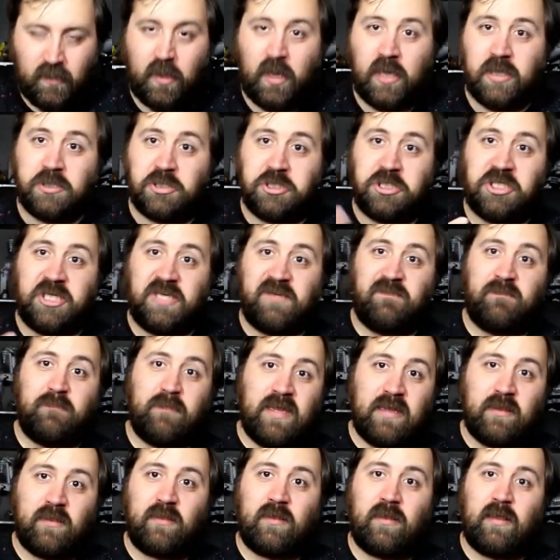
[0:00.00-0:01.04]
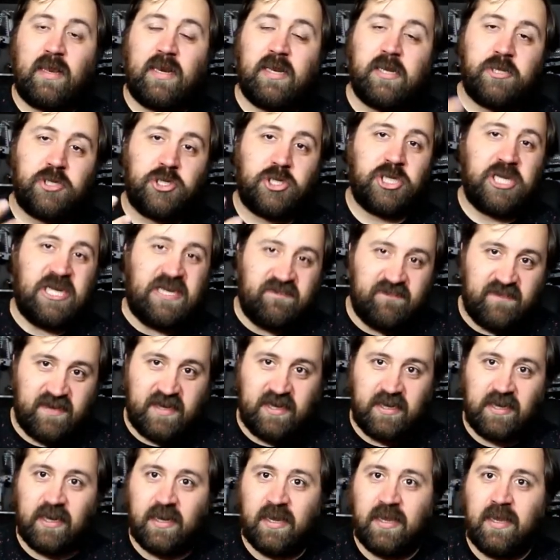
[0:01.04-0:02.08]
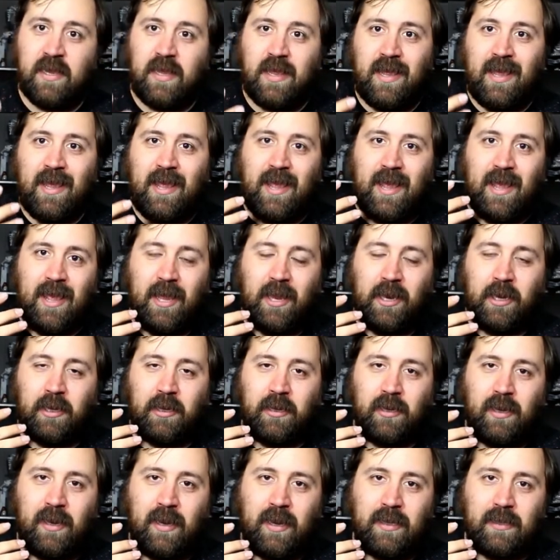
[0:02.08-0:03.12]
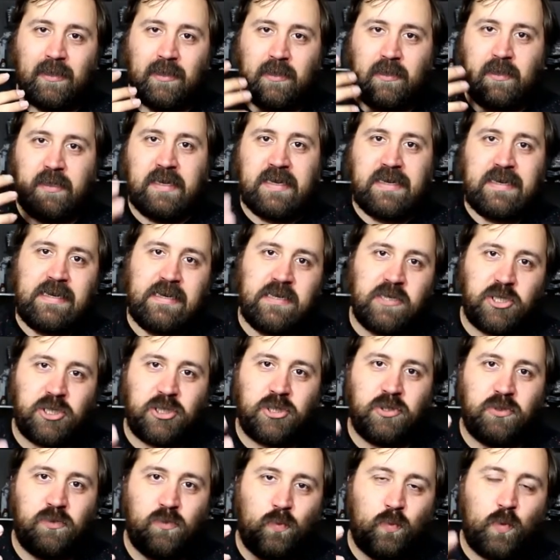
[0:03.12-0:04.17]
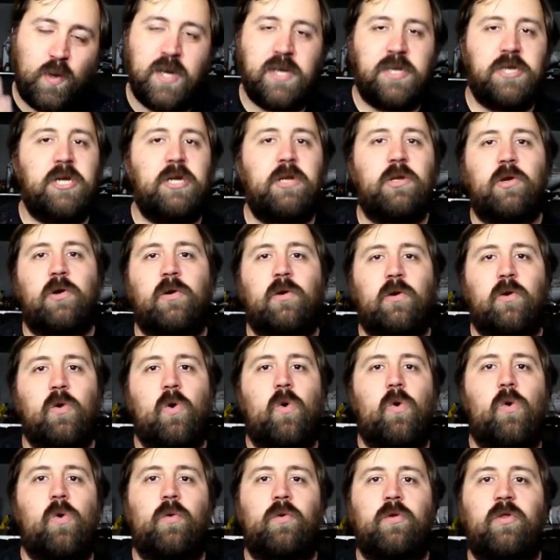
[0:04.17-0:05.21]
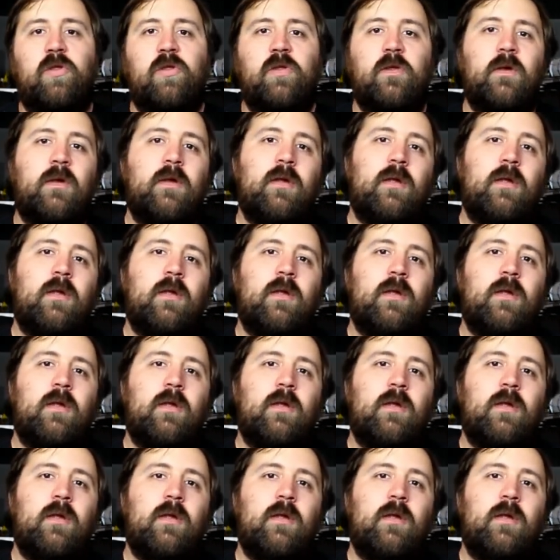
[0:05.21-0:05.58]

achievements and achieving and, and getting to reaching your goals.